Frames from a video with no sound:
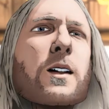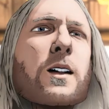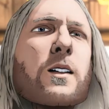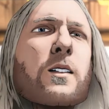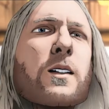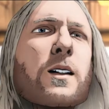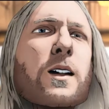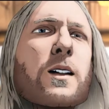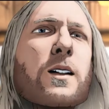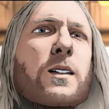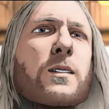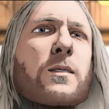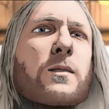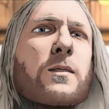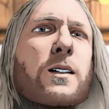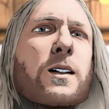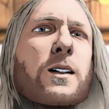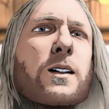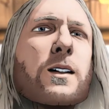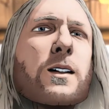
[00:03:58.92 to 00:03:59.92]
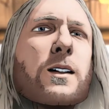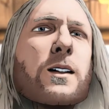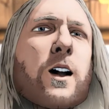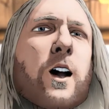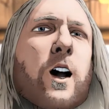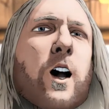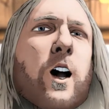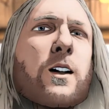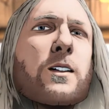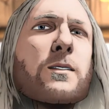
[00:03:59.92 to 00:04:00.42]
I'm not against using
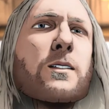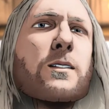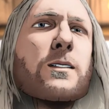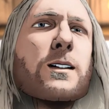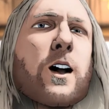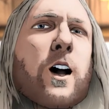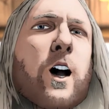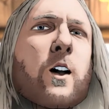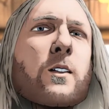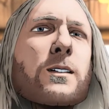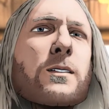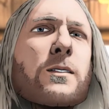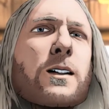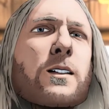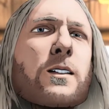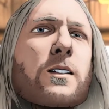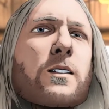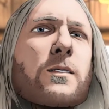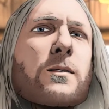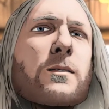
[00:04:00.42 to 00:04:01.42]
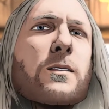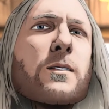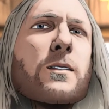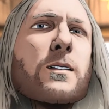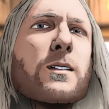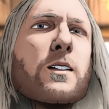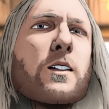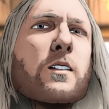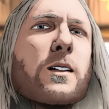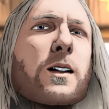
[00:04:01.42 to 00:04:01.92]
something else, but so far it's been like
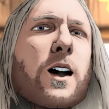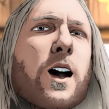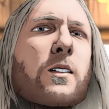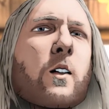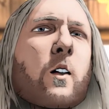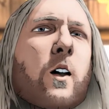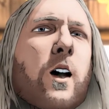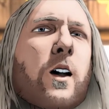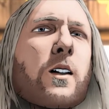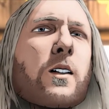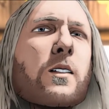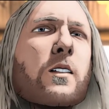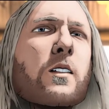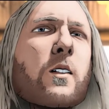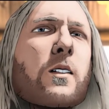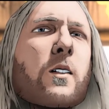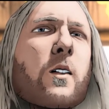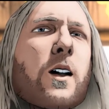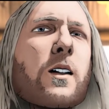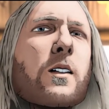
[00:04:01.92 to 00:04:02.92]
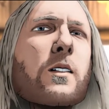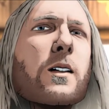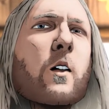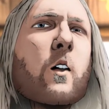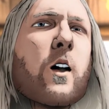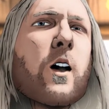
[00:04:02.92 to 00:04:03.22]
something where people identify a